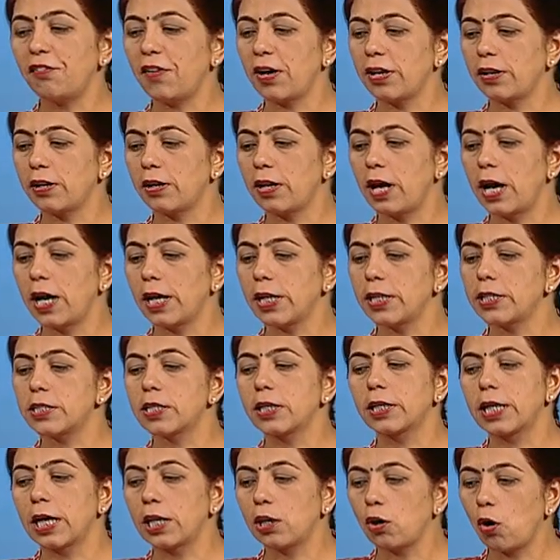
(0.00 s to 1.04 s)
Fahrenheit
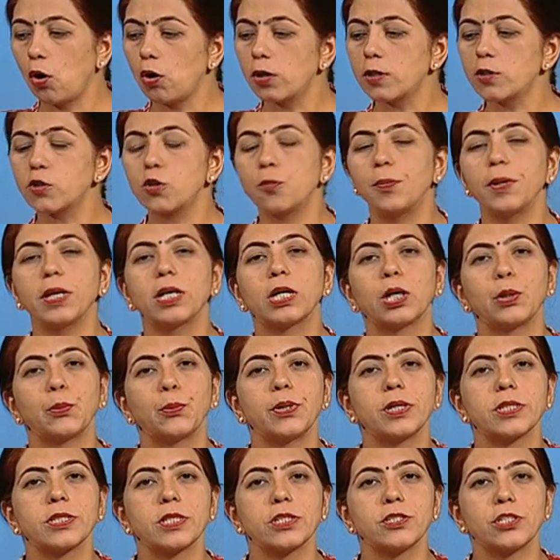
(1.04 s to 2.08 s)
can also be
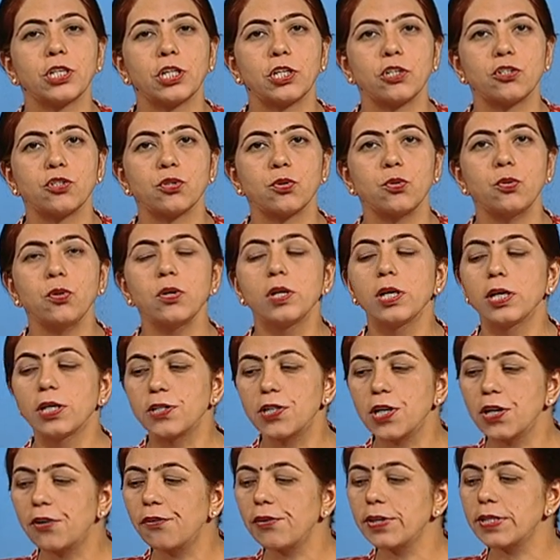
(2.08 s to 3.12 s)
converted into
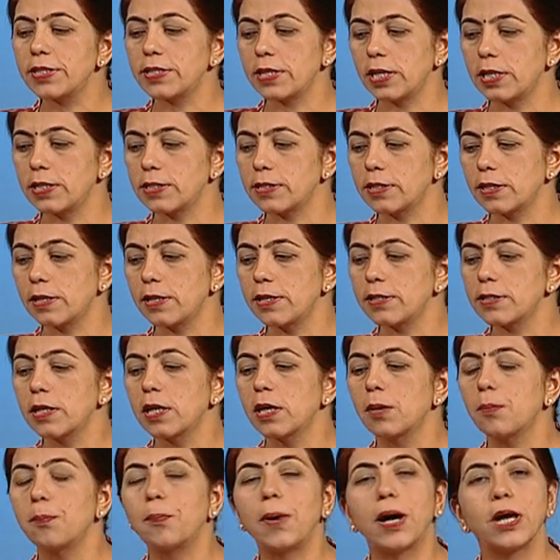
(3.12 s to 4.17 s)
degree Celsius
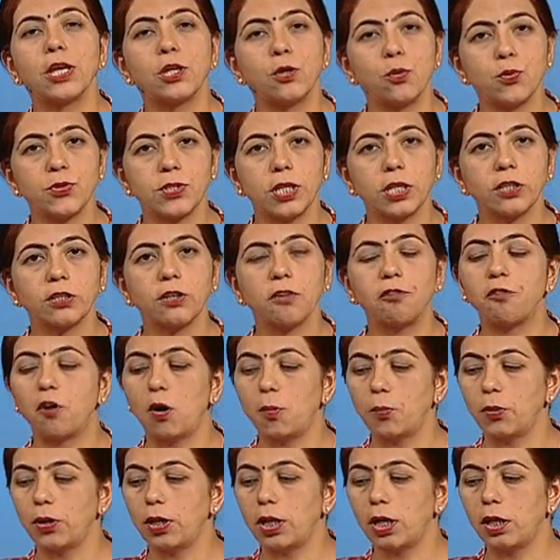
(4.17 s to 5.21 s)
by using the
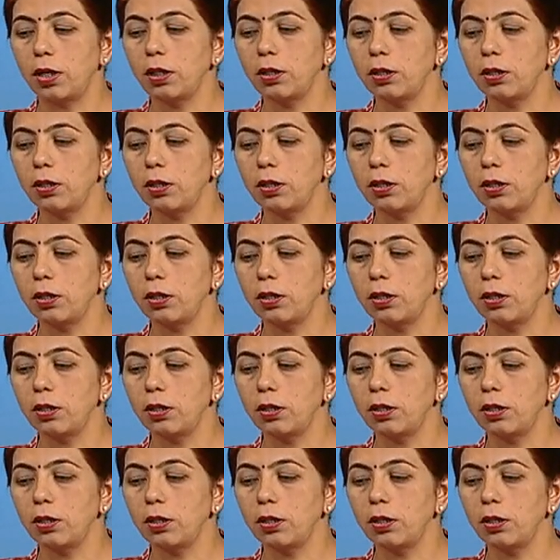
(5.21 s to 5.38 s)
formula